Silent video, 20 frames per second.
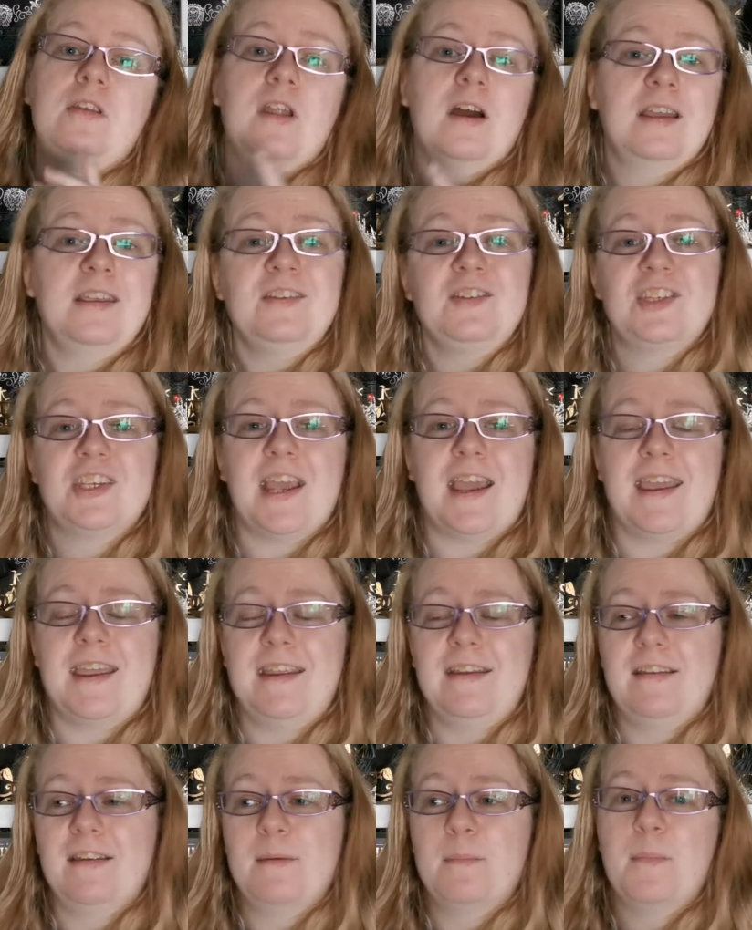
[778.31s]

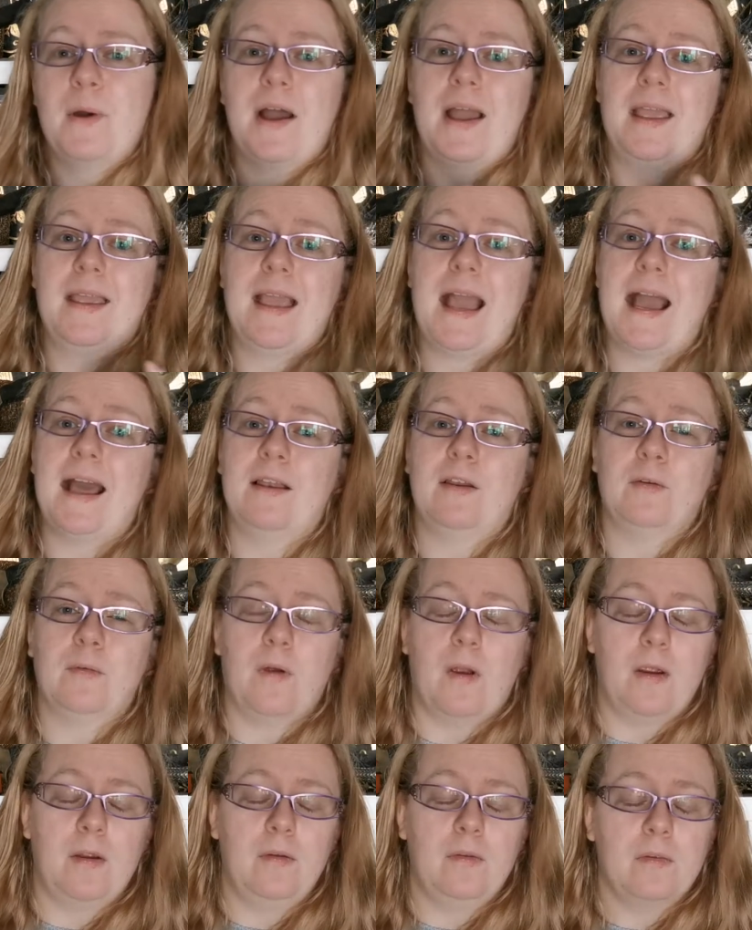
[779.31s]
Nightshade by Hannah
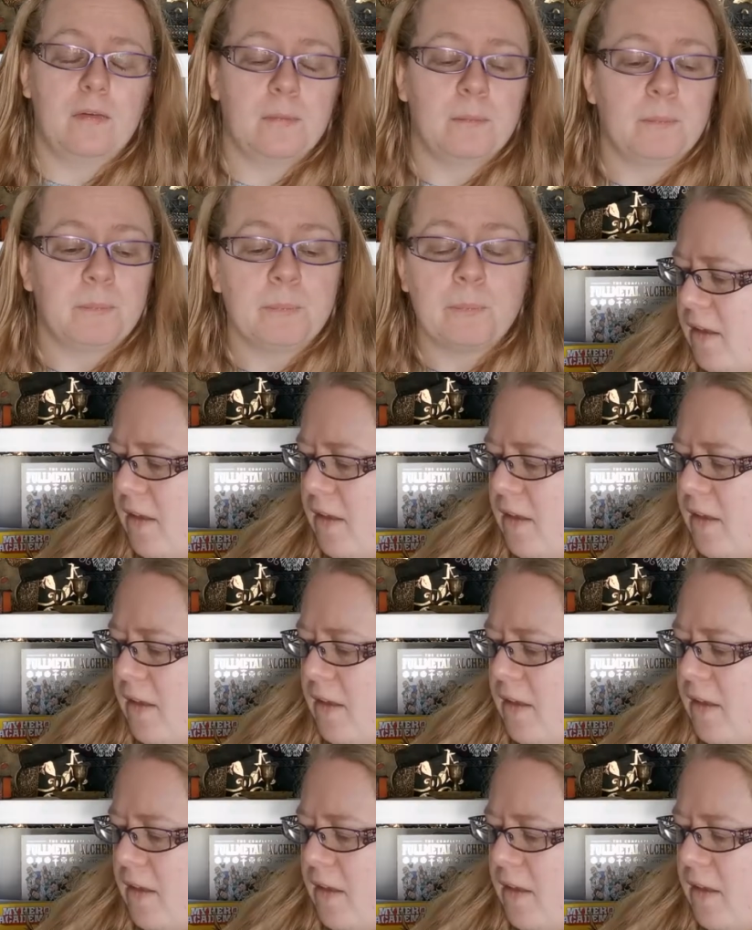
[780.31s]
Rose.